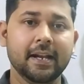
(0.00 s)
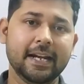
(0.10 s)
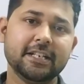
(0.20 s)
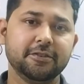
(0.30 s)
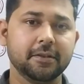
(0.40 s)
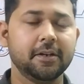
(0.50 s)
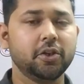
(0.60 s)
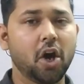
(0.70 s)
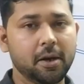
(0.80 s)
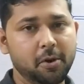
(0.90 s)
Let's
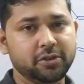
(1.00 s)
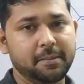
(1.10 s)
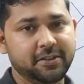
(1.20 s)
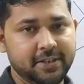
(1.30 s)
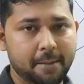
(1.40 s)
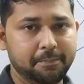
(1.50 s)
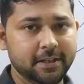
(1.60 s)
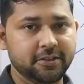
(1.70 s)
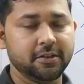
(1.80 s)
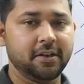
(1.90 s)
talk about some
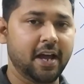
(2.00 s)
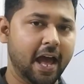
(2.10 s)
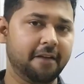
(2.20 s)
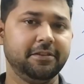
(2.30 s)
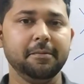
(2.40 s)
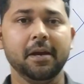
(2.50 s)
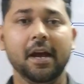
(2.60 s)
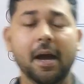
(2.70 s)
examples, have the